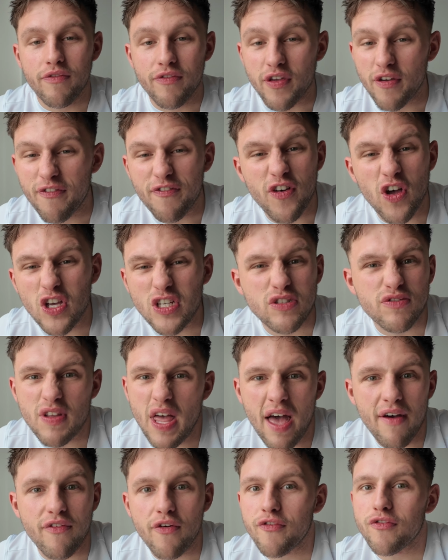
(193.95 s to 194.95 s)
for your
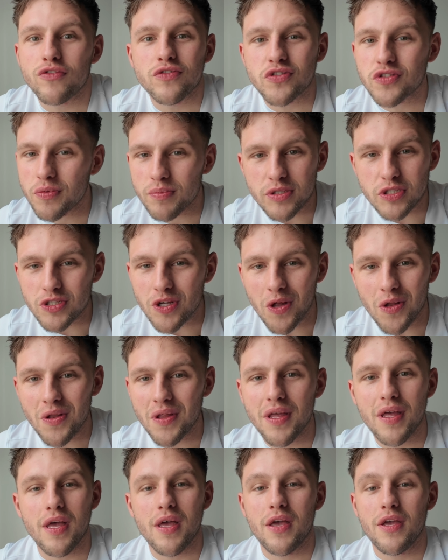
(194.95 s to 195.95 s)
first ever front
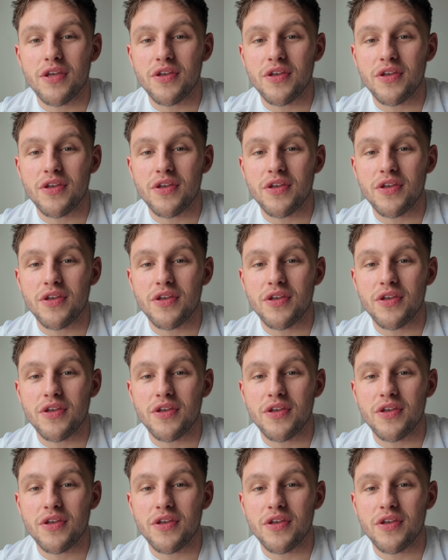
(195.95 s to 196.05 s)
somersault